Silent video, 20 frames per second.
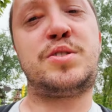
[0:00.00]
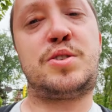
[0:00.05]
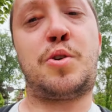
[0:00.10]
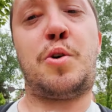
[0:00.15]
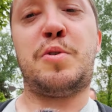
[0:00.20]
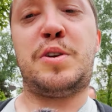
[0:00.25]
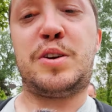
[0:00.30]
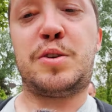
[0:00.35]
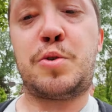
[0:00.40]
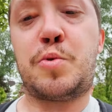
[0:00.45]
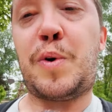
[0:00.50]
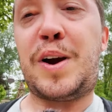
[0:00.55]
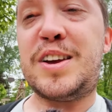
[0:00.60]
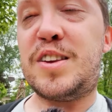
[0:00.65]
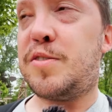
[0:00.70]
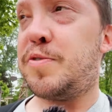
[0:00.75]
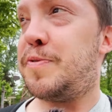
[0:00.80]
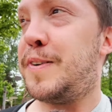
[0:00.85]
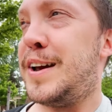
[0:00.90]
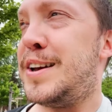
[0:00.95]
going
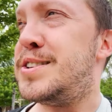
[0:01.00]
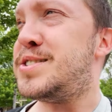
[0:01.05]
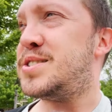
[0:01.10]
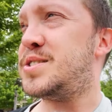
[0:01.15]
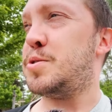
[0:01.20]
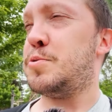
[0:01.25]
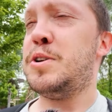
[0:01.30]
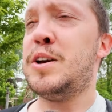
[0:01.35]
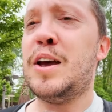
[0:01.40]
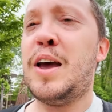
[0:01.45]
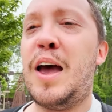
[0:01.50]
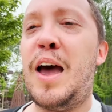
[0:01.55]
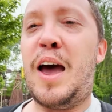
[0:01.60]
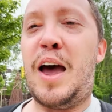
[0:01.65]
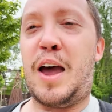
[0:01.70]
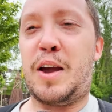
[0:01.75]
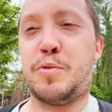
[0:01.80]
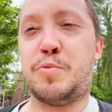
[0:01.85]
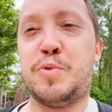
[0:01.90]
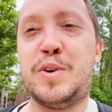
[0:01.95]
quite fast. So
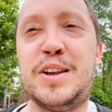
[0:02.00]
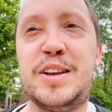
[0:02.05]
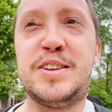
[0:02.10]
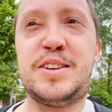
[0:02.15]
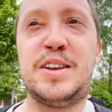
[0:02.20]
I really